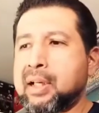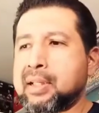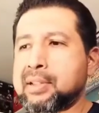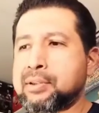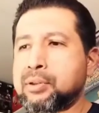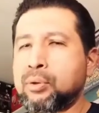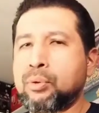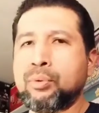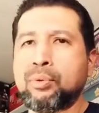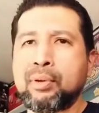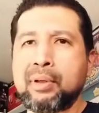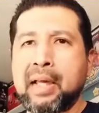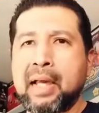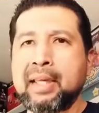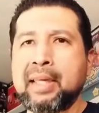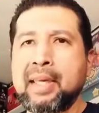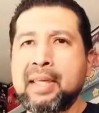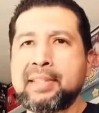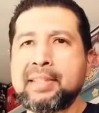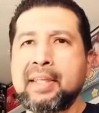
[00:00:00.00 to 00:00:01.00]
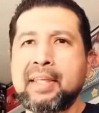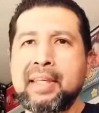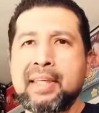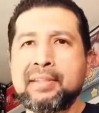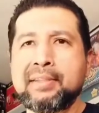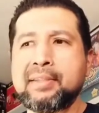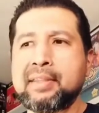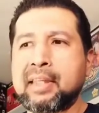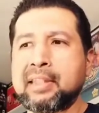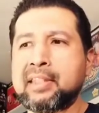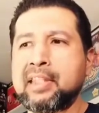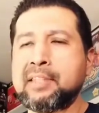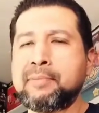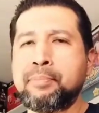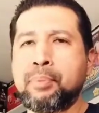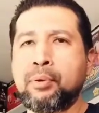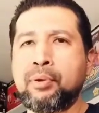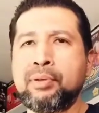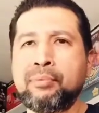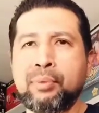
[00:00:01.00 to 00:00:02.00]
So I guess at this
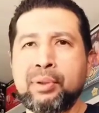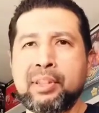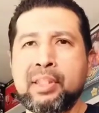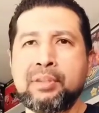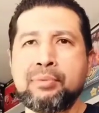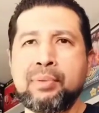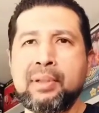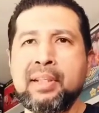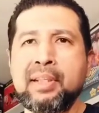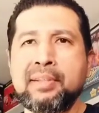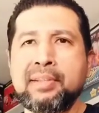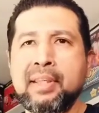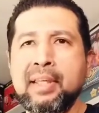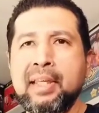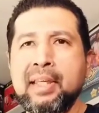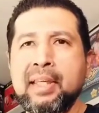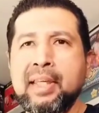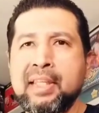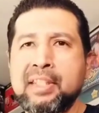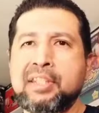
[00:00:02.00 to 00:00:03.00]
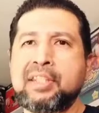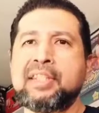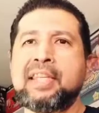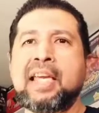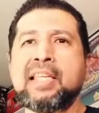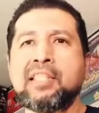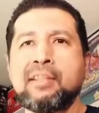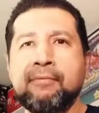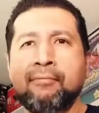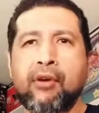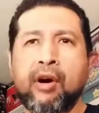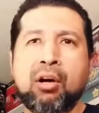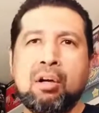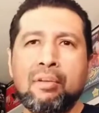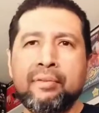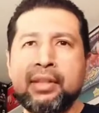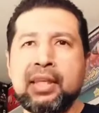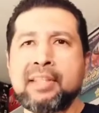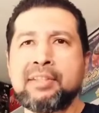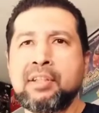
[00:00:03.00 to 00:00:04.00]
point with this release, it just has
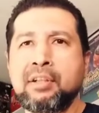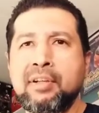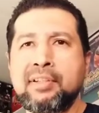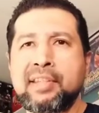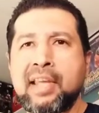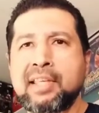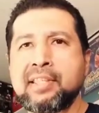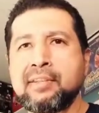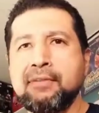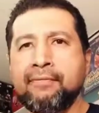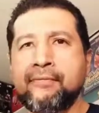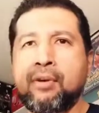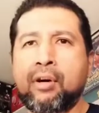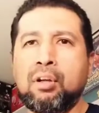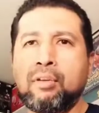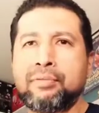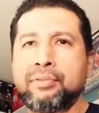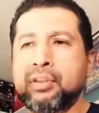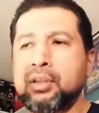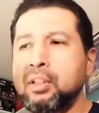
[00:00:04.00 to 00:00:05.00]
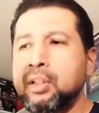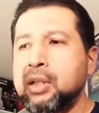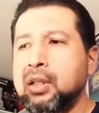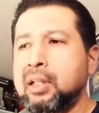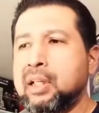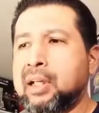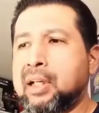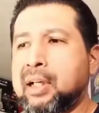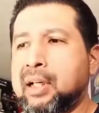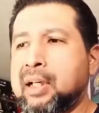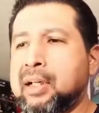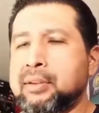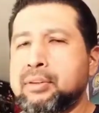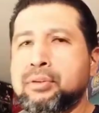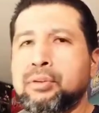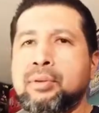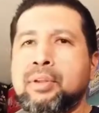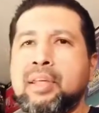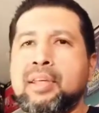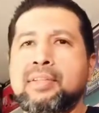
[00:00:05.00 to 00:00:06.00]
evolved. That series has evolved
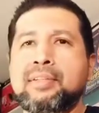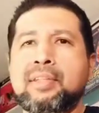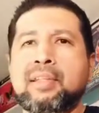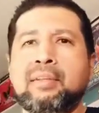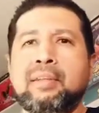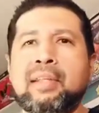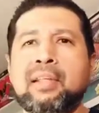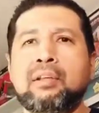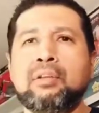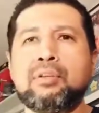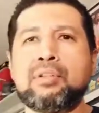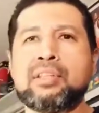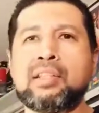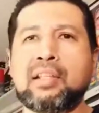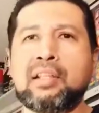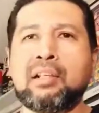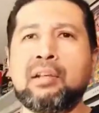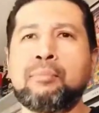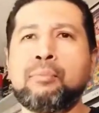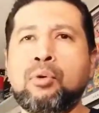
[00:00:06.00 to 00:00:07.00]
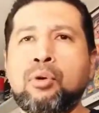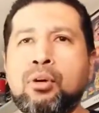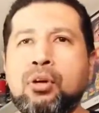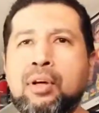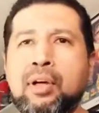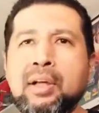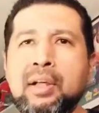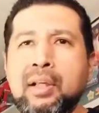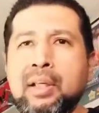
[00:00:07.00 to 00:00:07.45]
to this, and it looks a little more